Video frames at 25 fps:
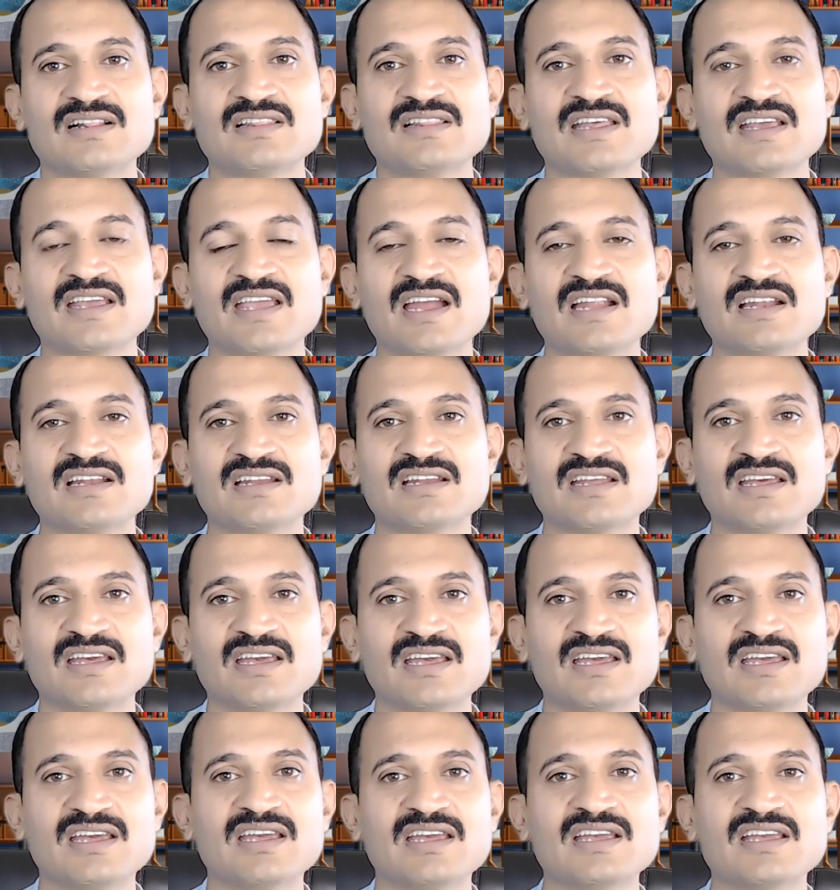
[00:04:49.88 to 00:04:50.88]
they can
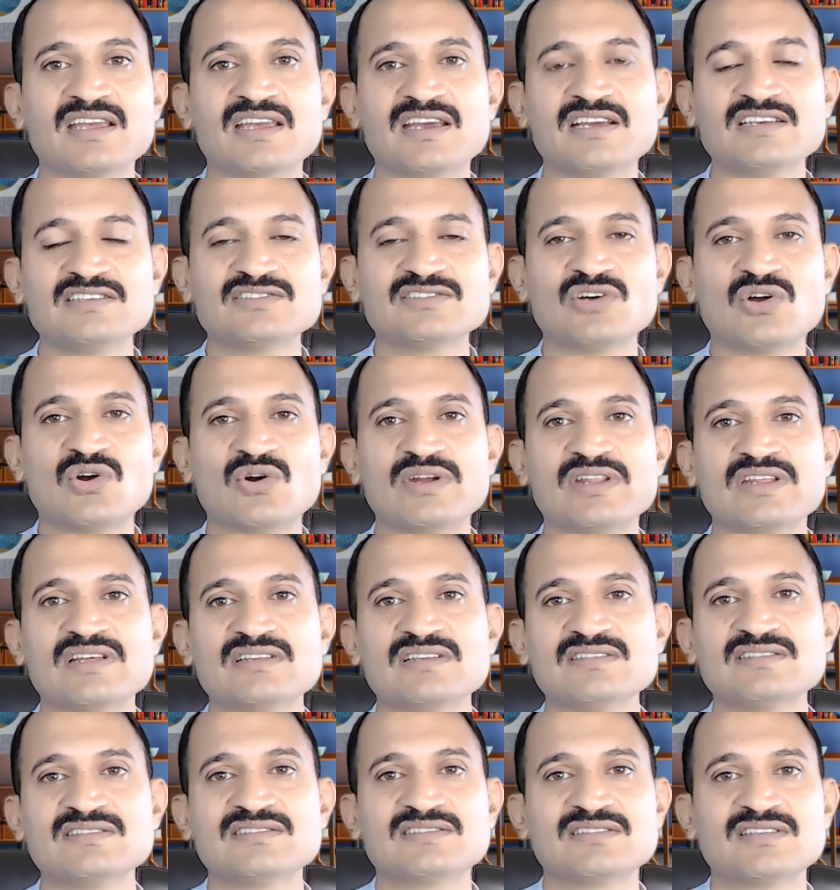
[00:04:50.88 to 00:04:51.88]
engage
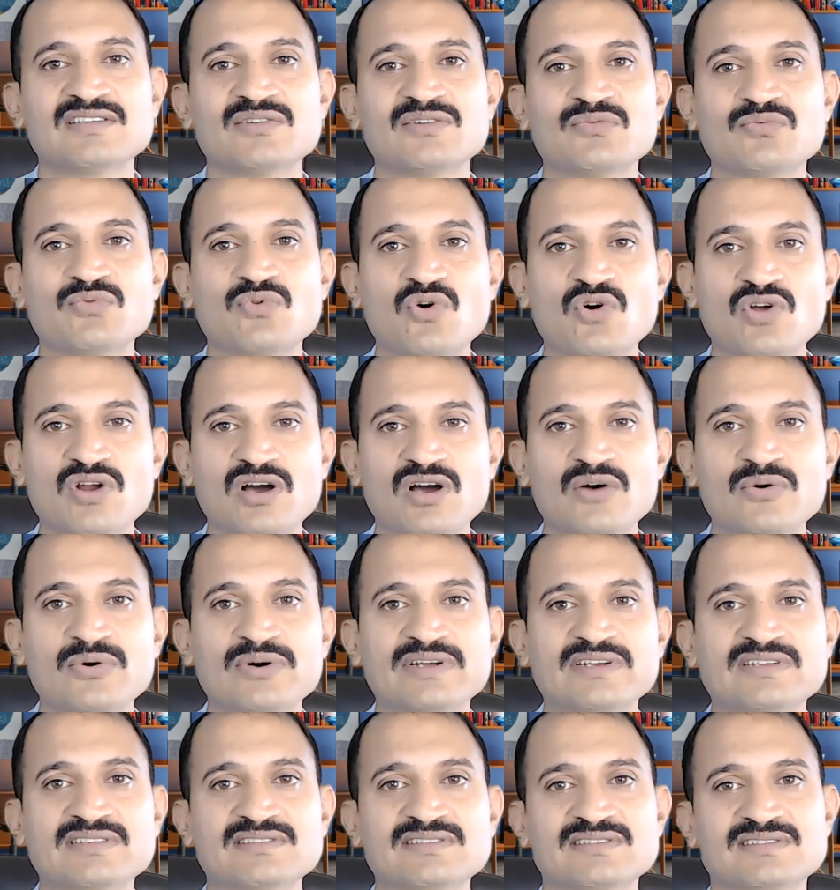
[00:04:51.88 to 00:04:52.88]
audience for
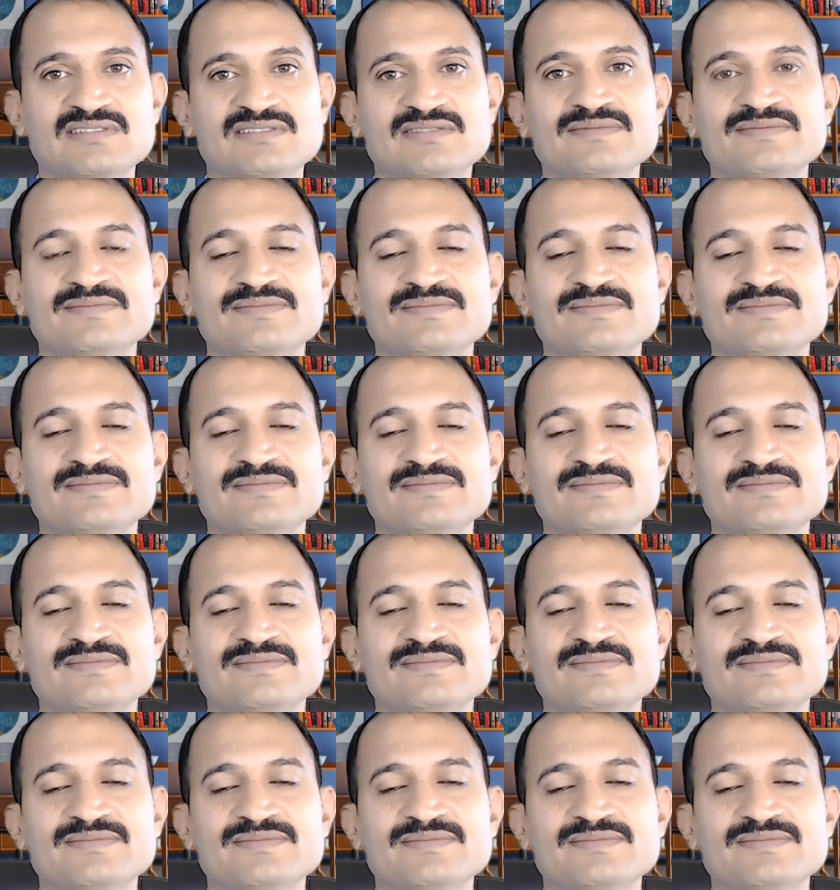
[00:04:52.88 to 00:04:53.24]
hours.